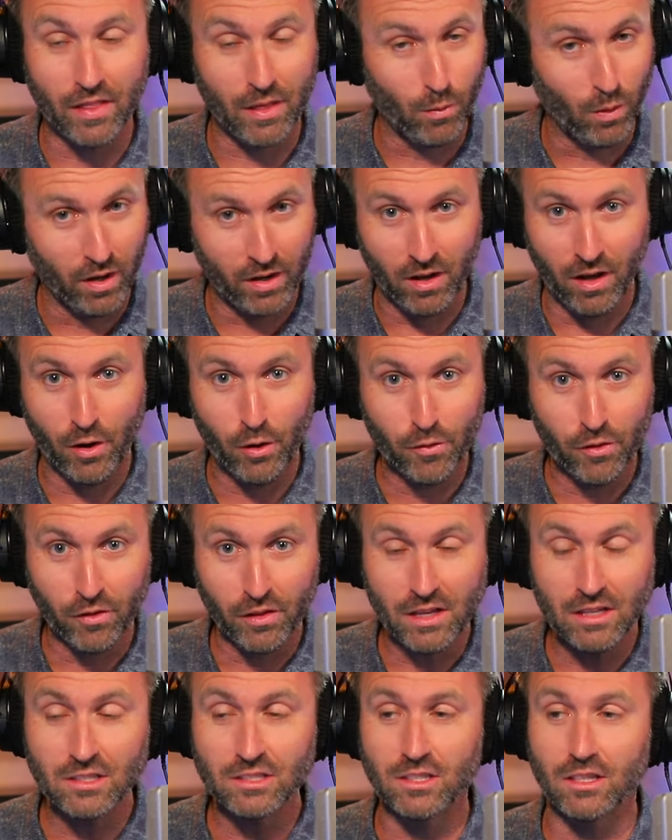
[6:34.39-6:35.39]
They want to honor the
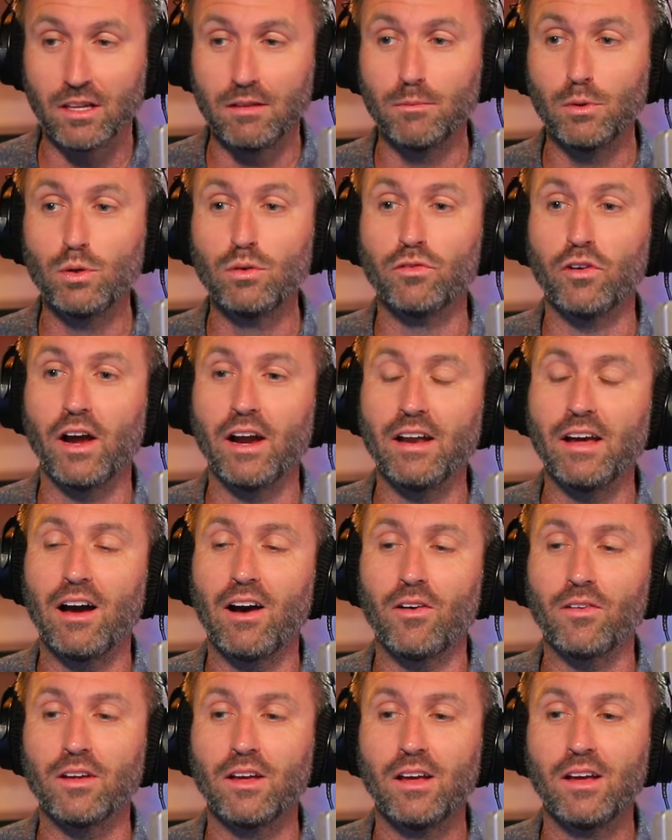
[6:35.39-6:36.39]
lease and then move right
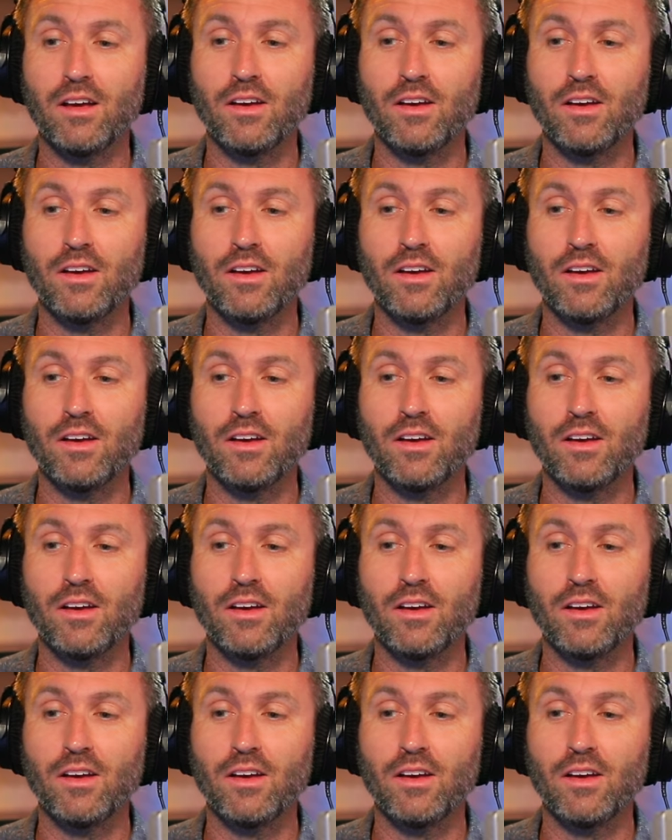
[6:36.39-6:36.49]
out.